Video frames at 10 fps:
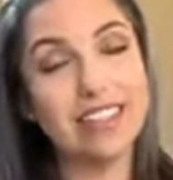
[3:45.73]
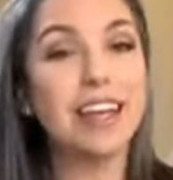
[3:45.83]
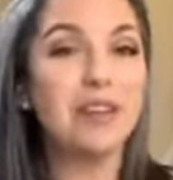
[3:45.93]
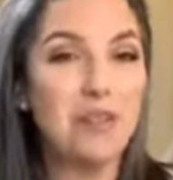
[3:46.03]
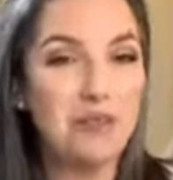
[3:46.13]

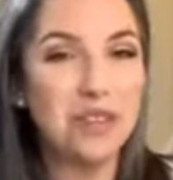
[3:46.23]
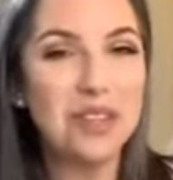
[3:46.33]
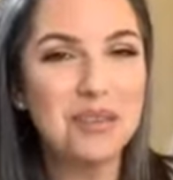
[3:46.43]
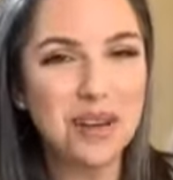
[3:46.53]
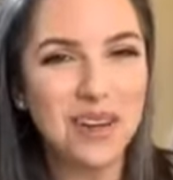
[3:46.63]
like hopefully
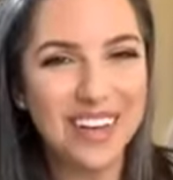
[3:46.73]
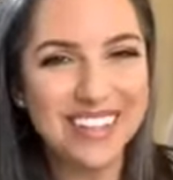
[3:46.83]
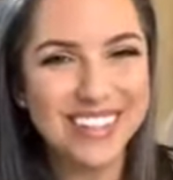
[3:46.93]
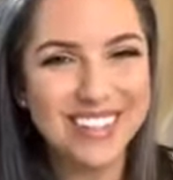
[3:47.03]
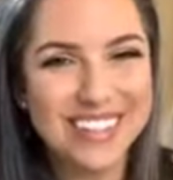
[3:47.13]
that we're going to
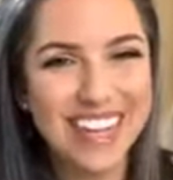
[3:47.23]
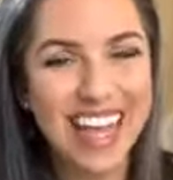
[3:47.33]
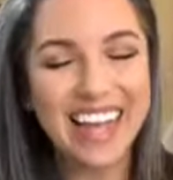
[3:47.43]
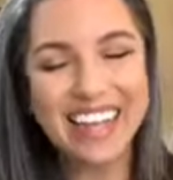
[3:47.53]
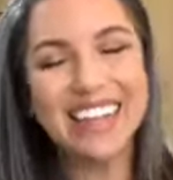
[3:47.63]
do
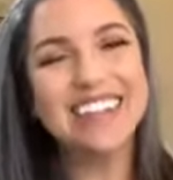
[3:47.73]
today,